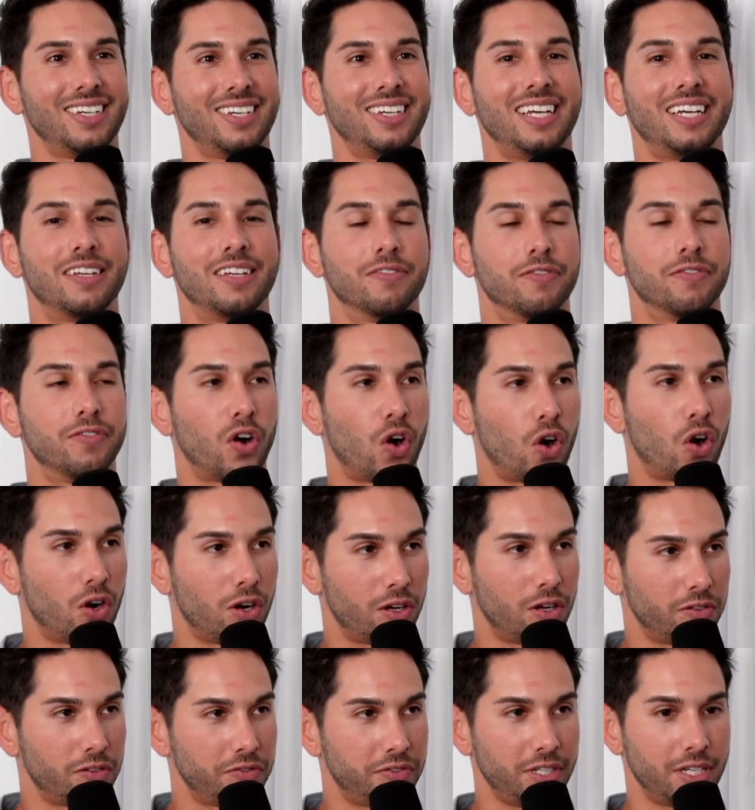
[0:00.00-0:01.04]

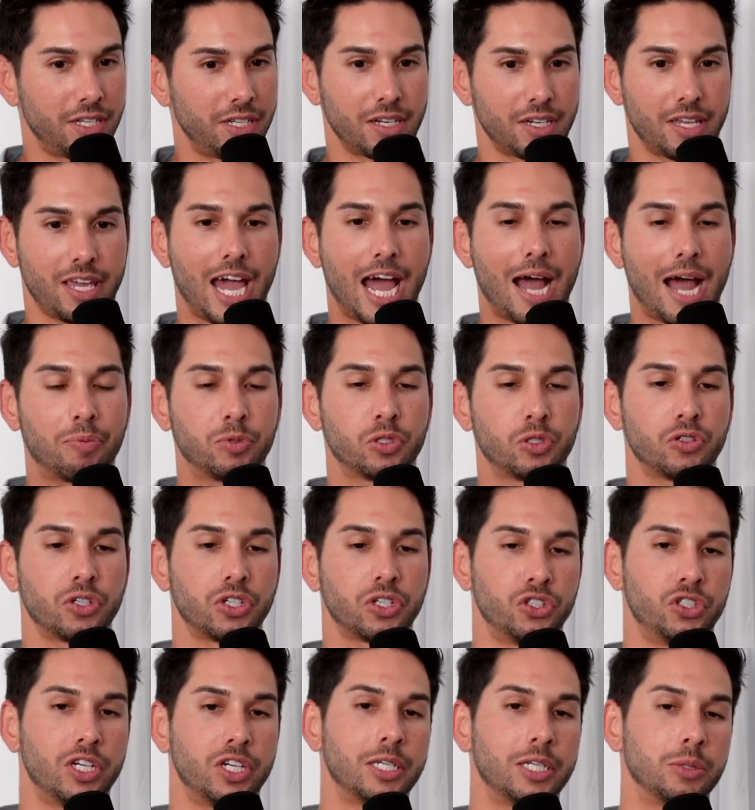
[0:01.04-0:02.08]
involved in capturing
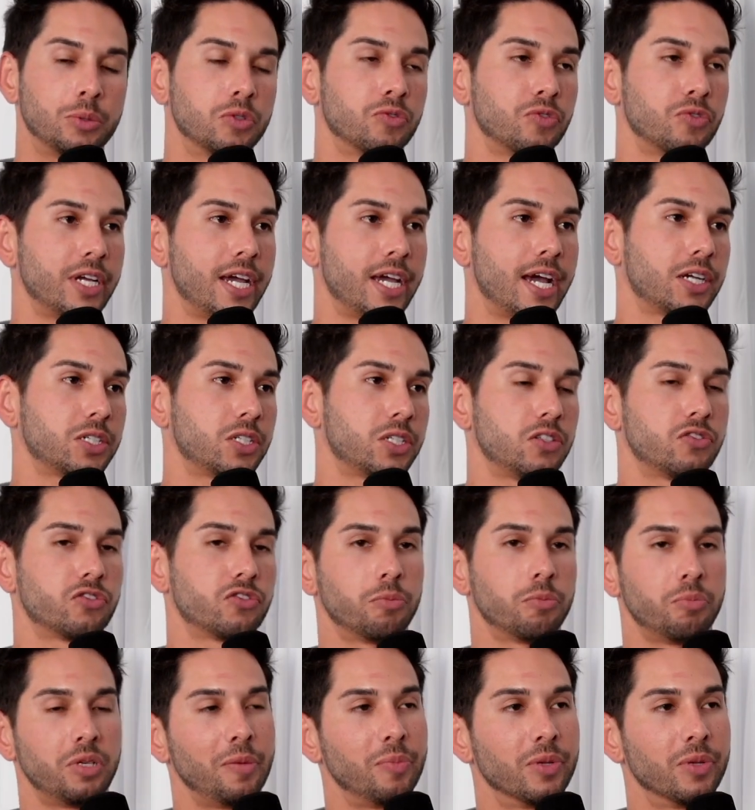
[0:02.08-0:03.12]
genuine reactions from
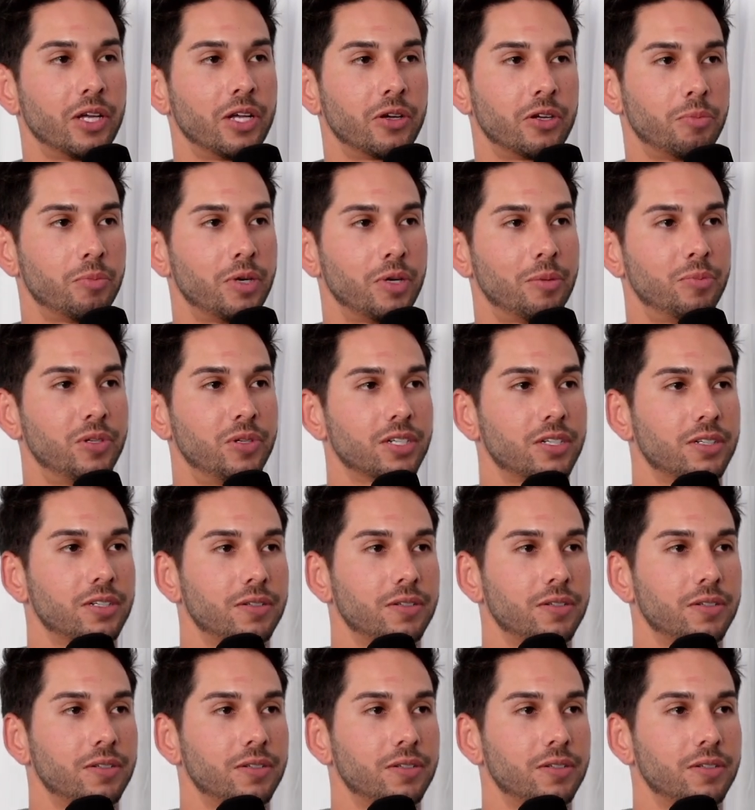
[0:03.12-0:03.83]
people out in public?